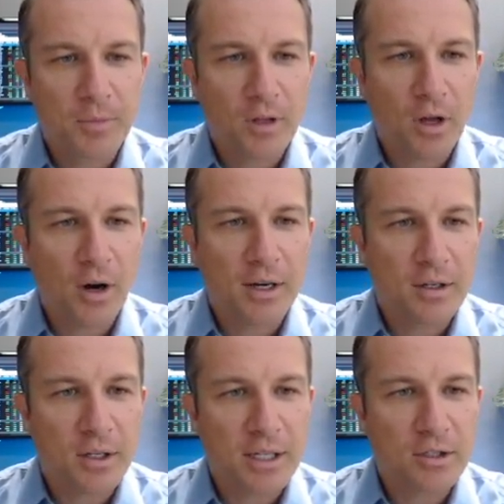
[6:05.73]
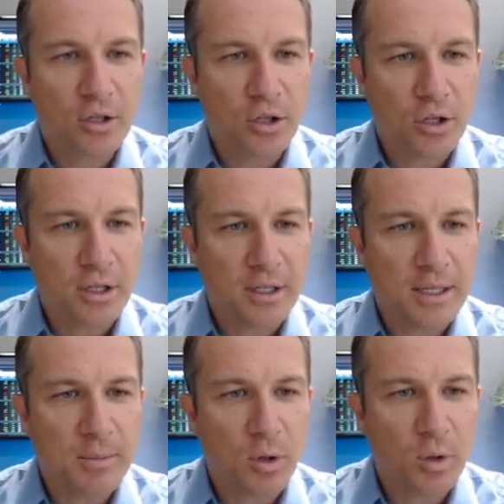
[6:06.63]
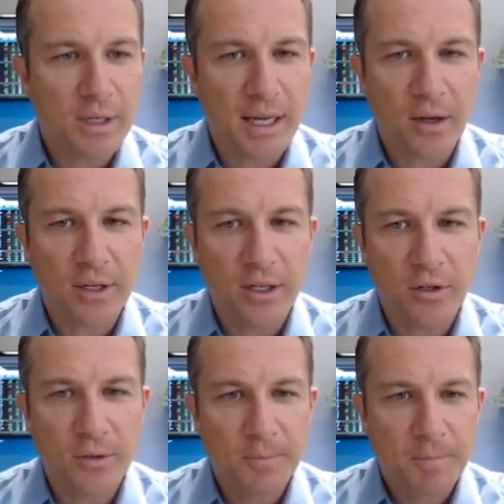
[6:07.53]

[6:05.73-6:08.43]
All right, let's keep going down here.